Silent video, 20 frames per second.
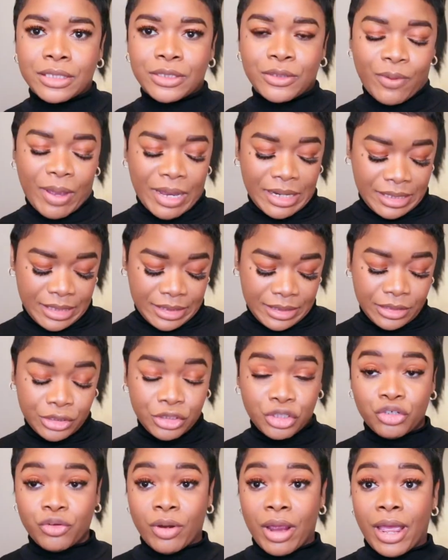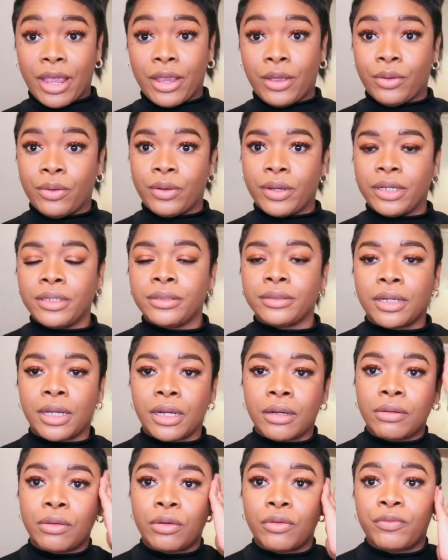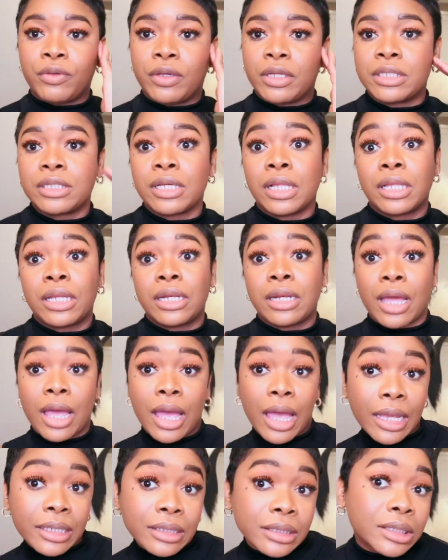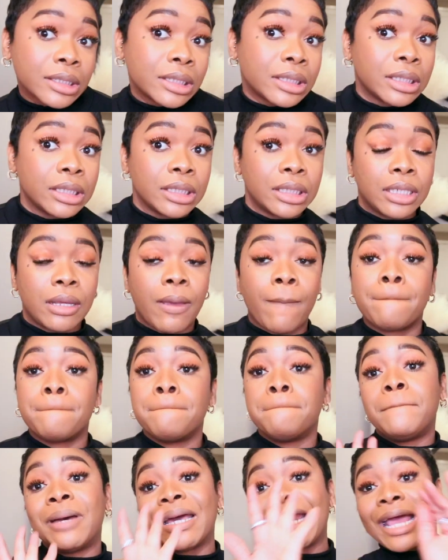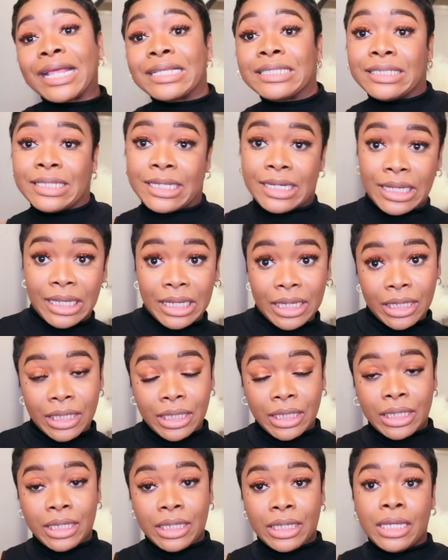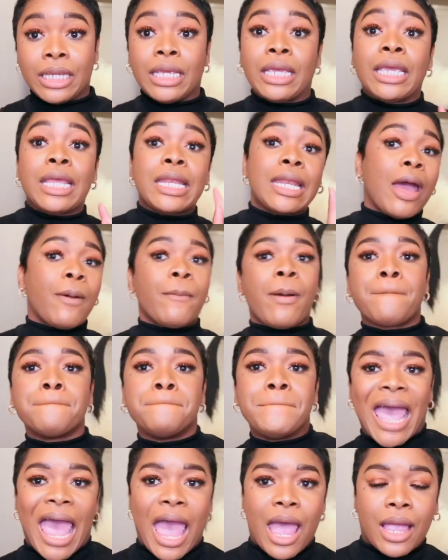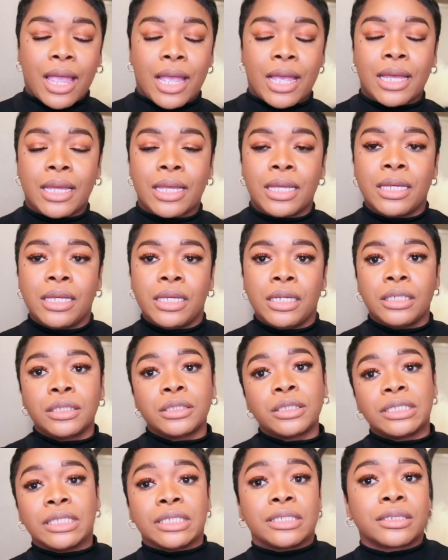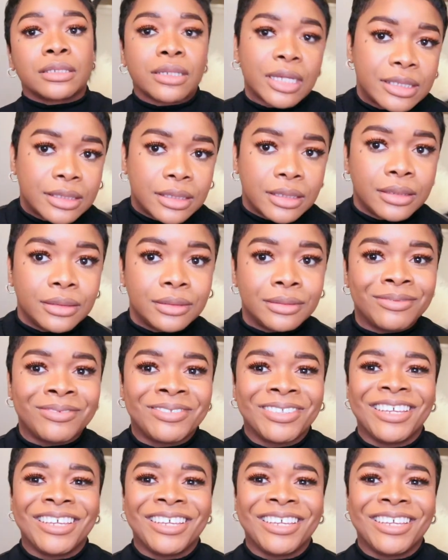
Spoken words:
So I did the try on, I don't know if you could tell or not, but I did it and now I'm back to discuss it.